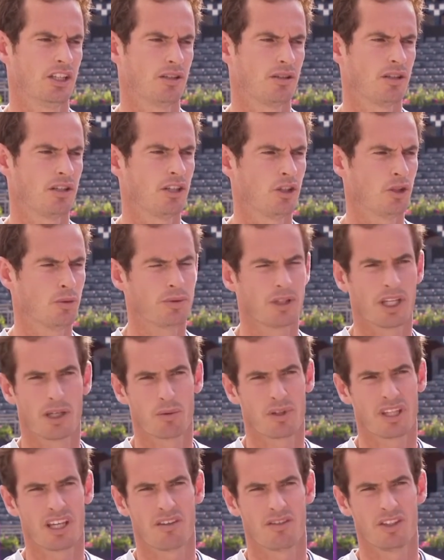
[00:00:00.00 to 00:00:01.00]
you know, playing
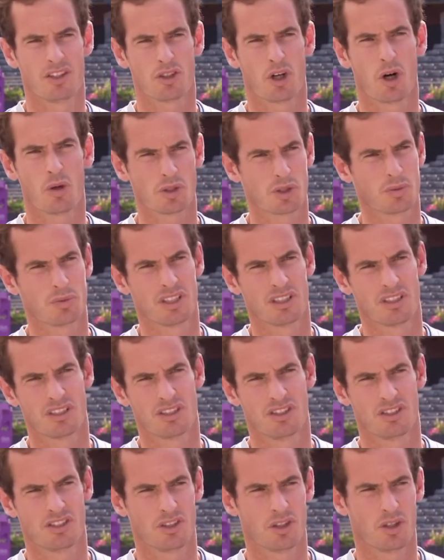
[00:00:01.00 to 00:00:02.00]
with heavy topspin
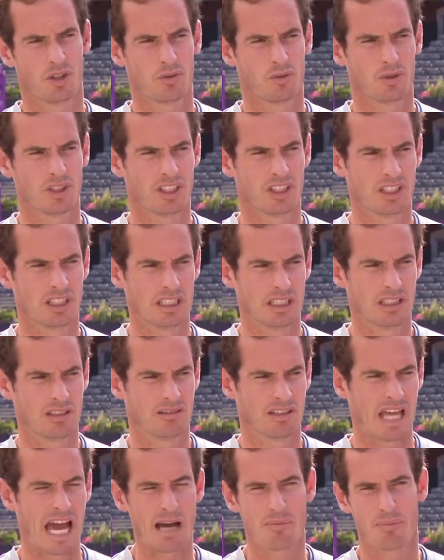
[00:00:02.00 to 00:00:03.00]
is not really
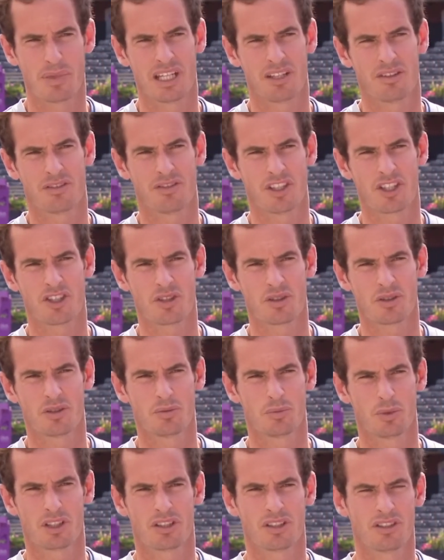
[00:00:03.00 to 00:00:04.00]
that beneficial
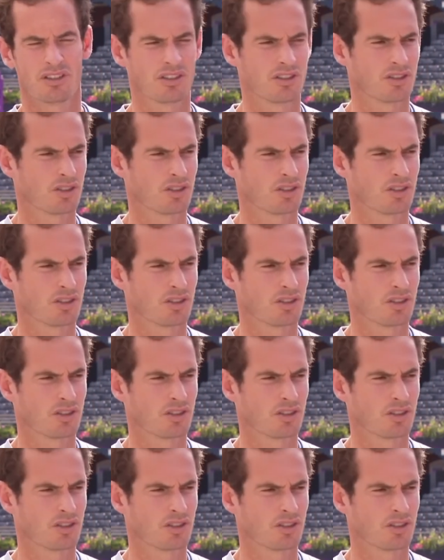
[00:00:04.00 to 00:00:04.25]
because it's